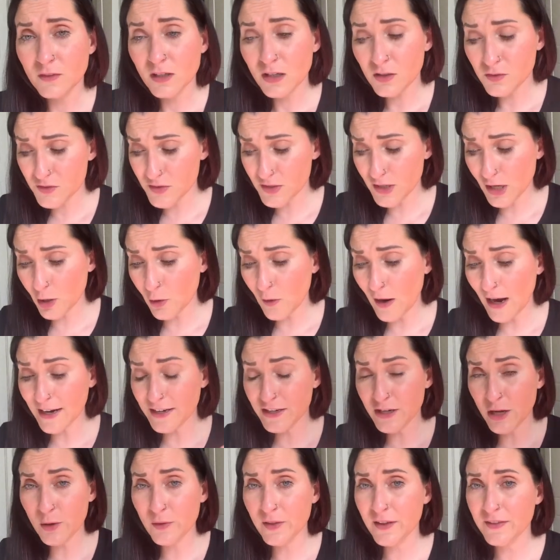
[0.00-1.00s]
So I
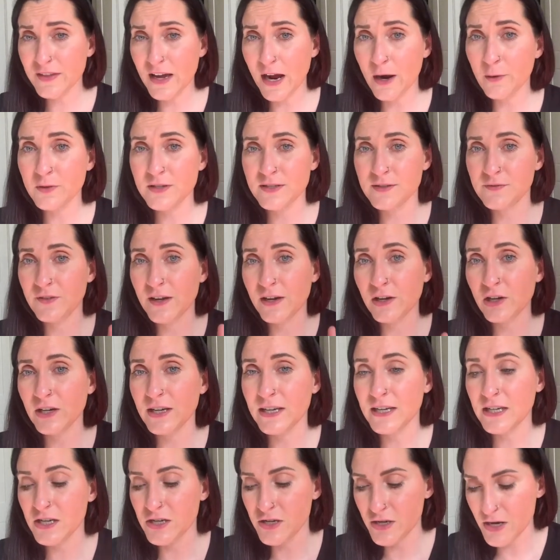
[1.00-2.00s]
know that was
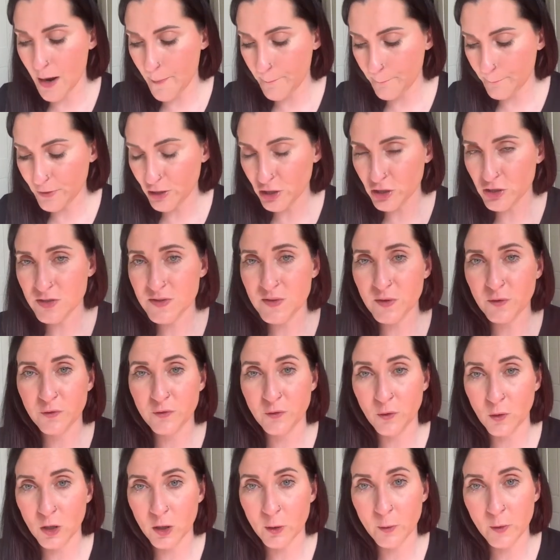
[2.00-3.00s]
very numbers
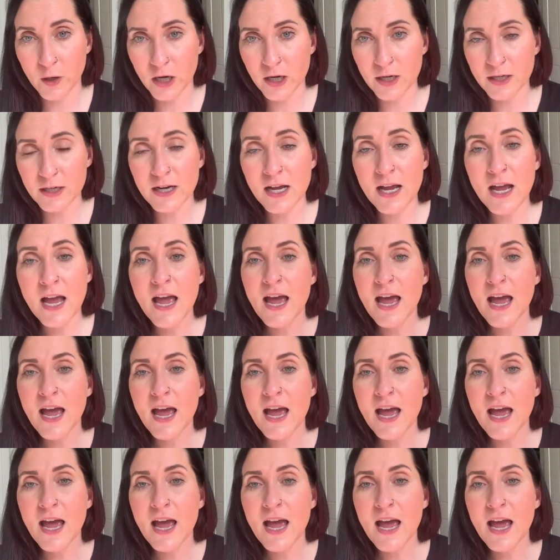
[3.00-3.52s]
forward